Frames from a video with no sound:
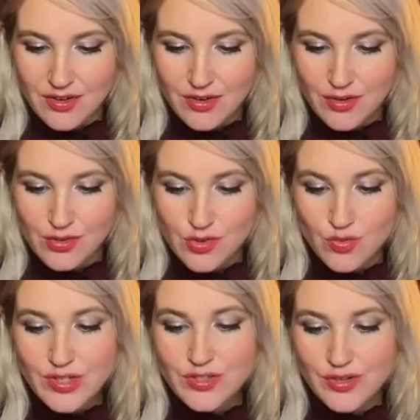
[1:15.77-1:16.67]
whose
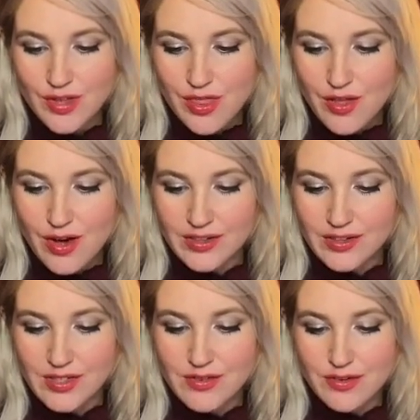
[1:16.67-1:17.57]
wildering thought could
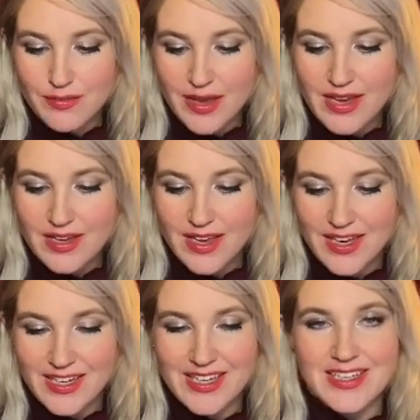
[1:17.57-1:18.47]
even make an
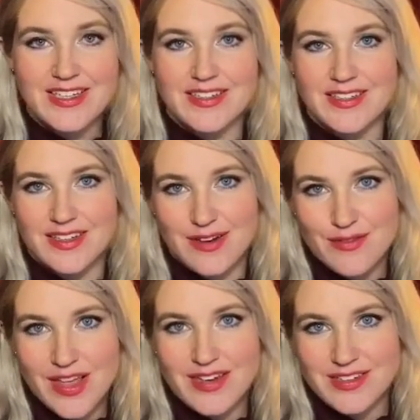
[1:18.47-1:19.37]
Eden of
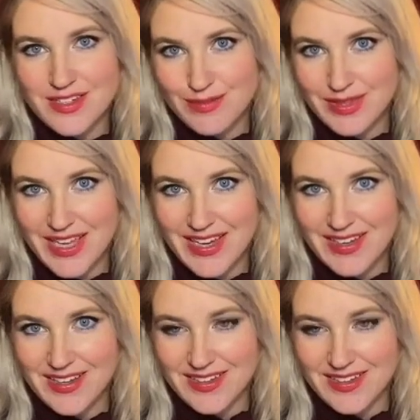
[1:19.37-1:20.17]
that dim lake.